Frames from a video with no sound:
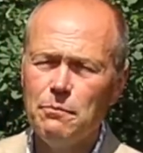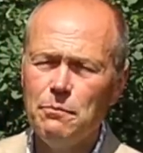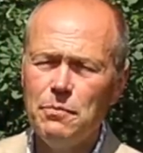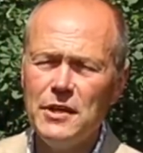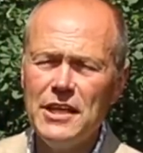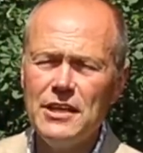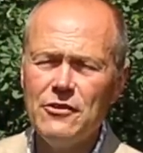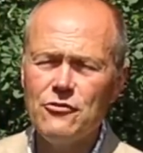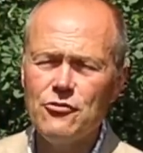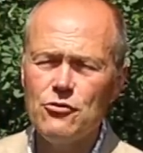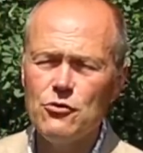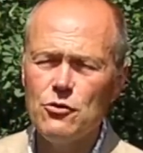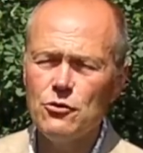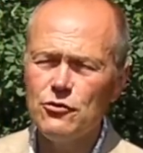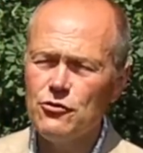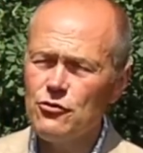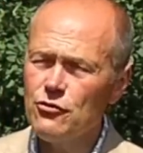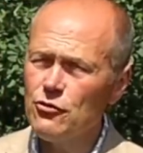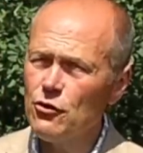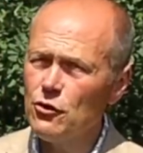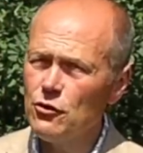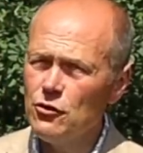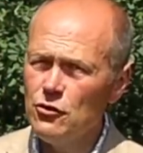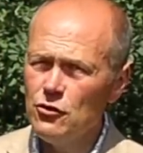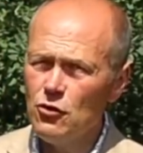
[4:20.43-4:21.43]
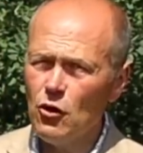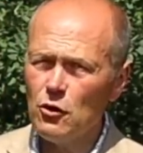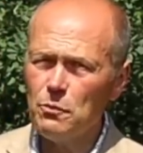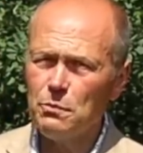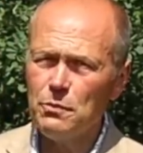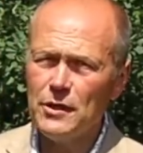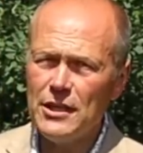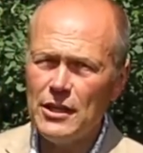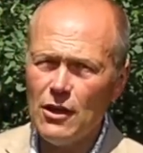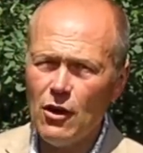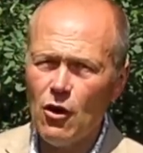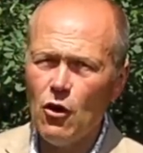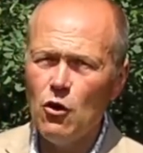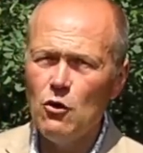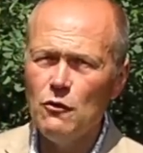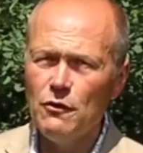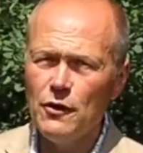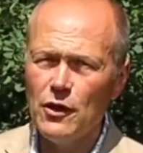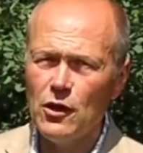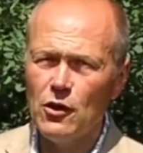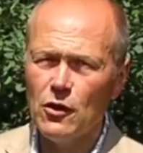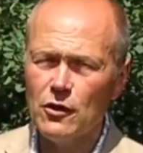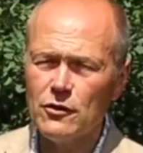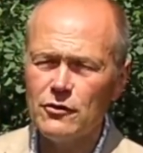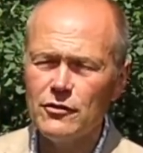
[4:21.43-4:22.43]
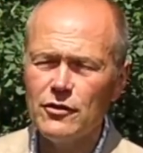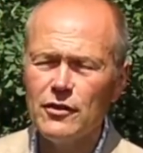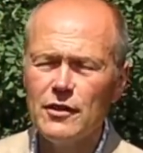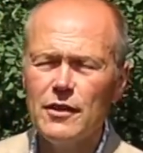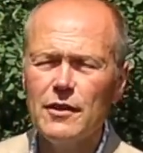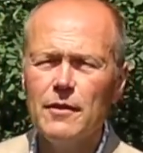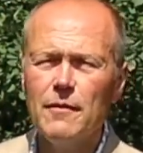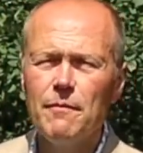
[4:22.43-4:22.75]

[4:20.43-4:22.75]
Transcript: Beetroot should not be overlooked